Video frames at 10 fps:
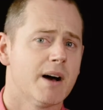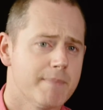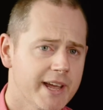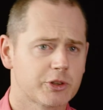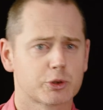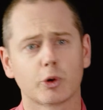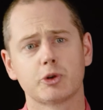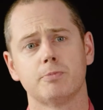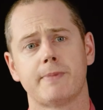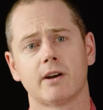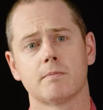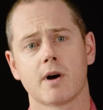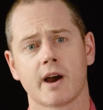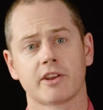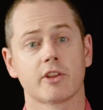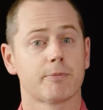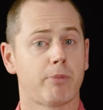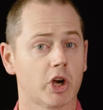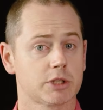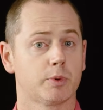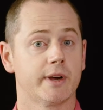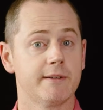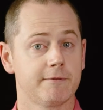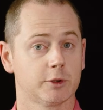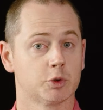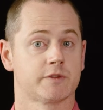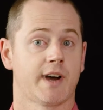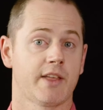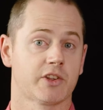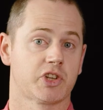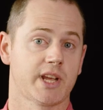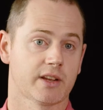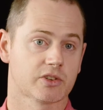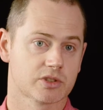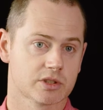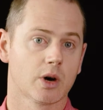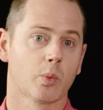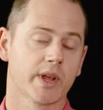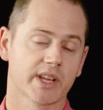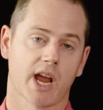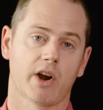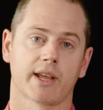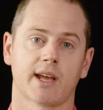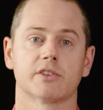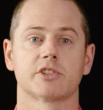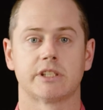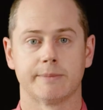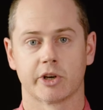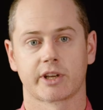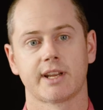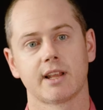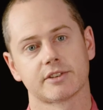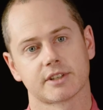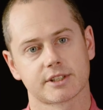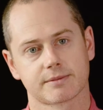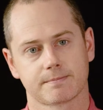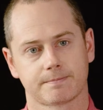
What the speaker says: Make sure you bear in mind the possible influence of other texts when carrying out semiotic analysis.